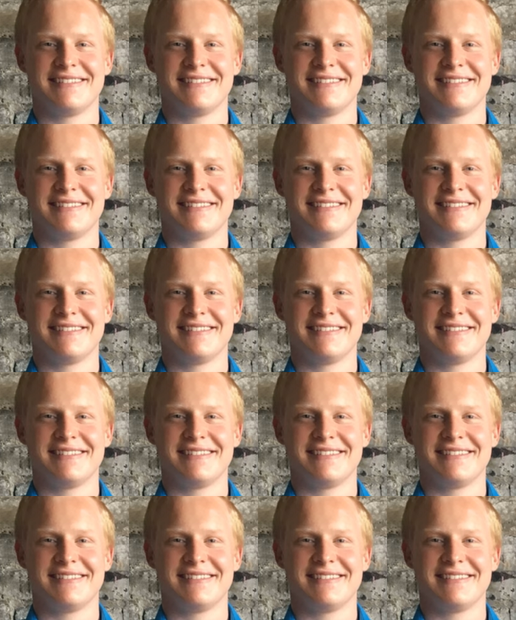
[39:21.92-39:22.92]

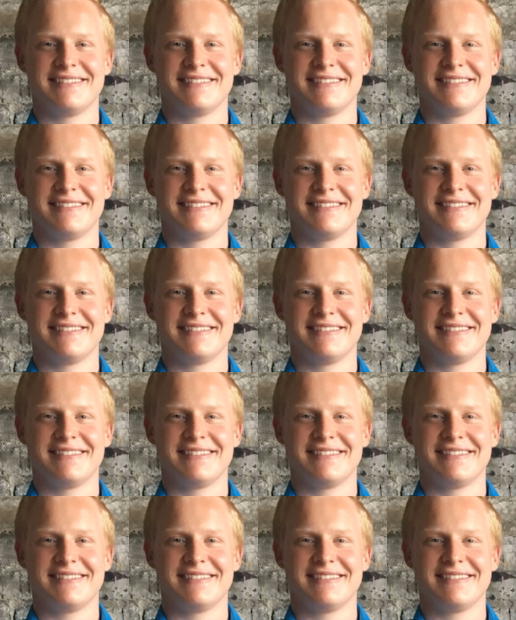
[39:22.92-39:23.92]

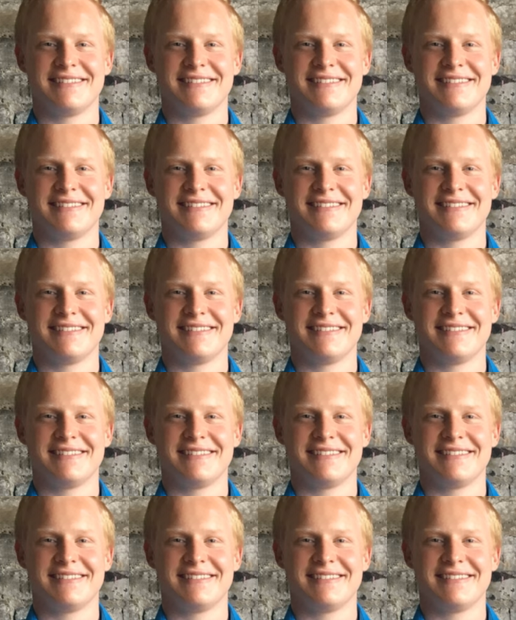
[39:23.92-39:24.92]

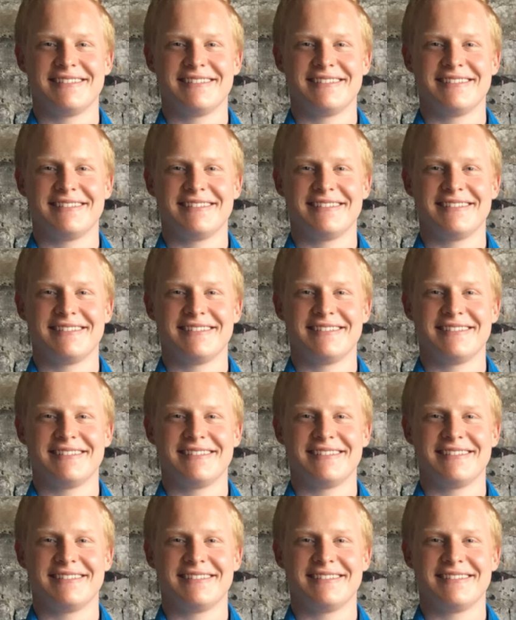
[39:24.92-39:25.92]

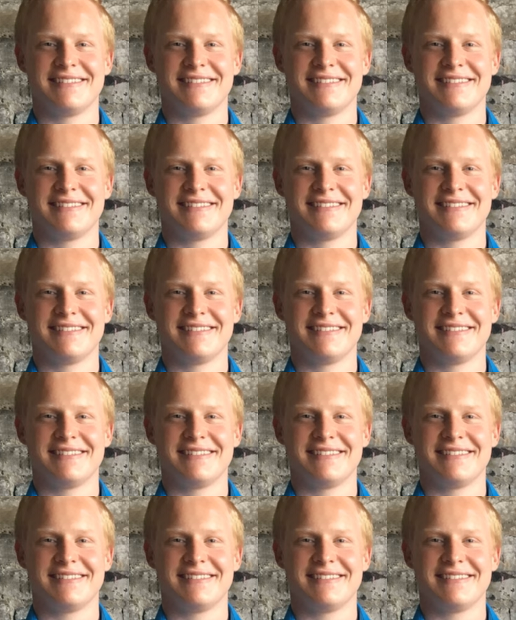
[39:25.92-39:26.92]

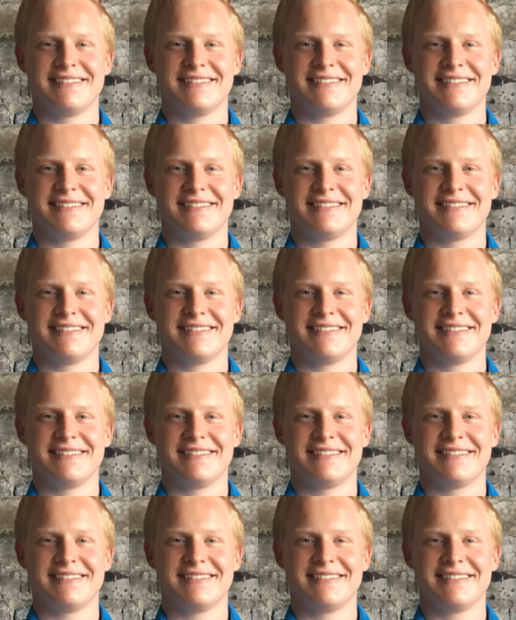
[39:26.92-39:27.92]

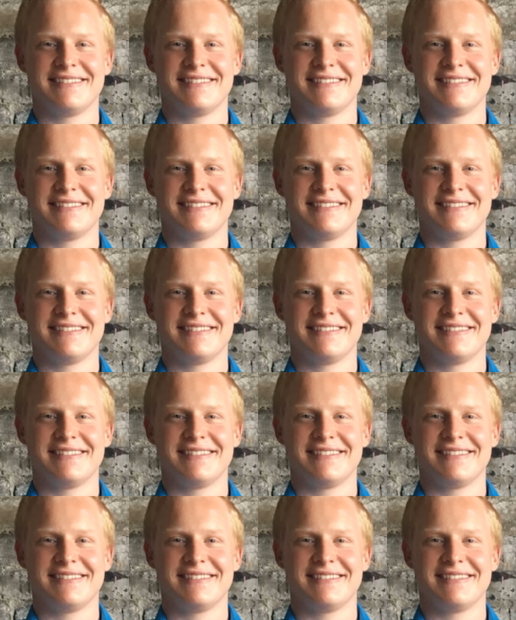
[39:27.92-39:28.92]

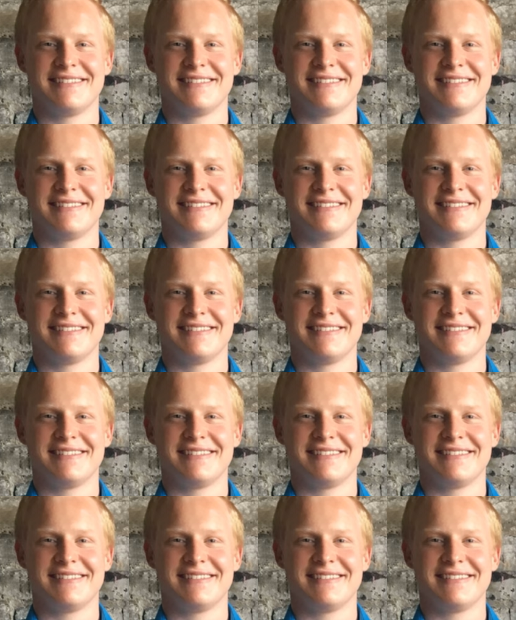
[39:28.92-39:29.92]
The face doesn't move, so there is nothing to read.